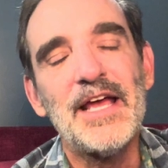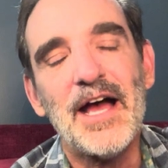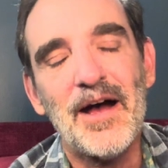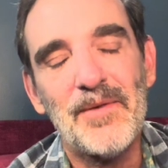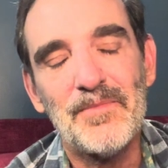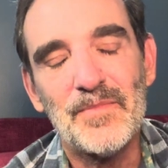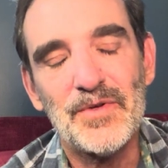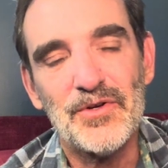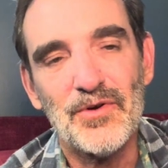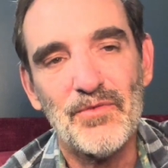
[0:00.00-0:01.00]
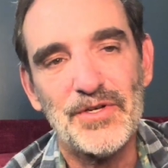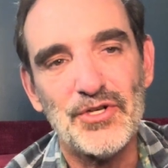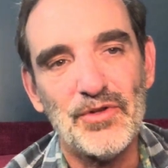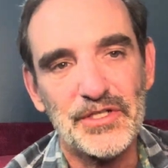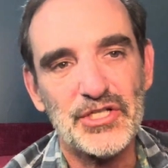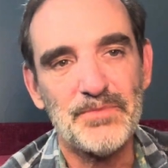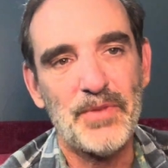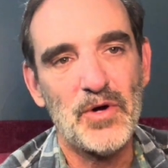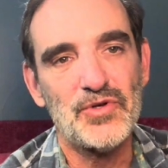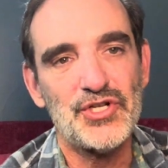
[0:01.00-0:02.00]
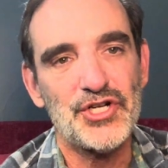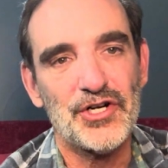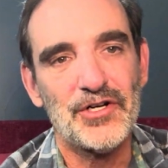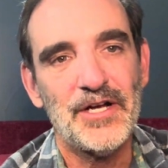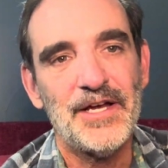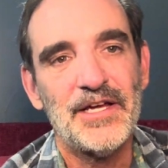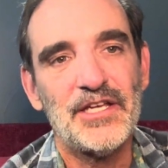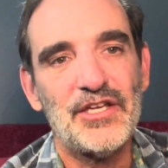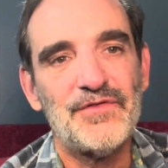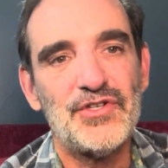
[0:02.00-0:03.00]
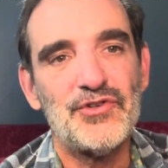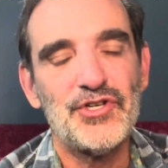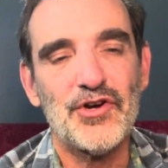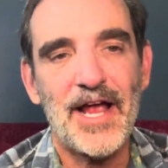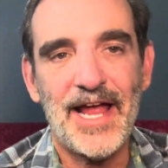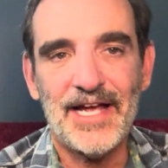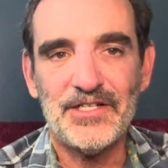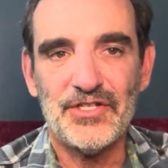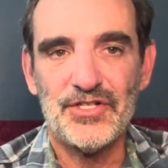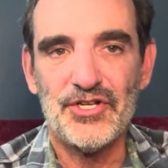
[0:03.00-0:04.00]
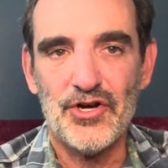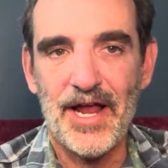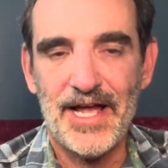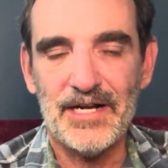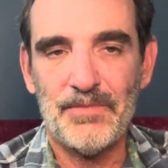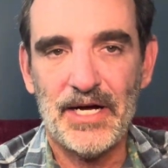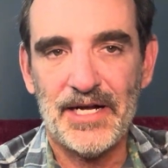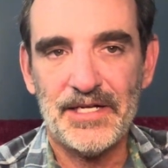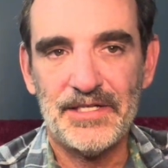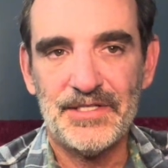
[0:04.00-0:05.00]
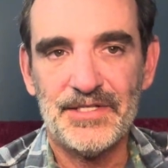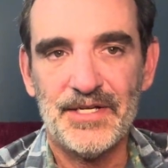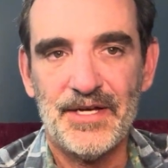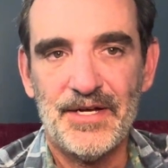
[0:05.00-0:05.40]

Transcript: um, your original exposure gives you your, anti your antibodies,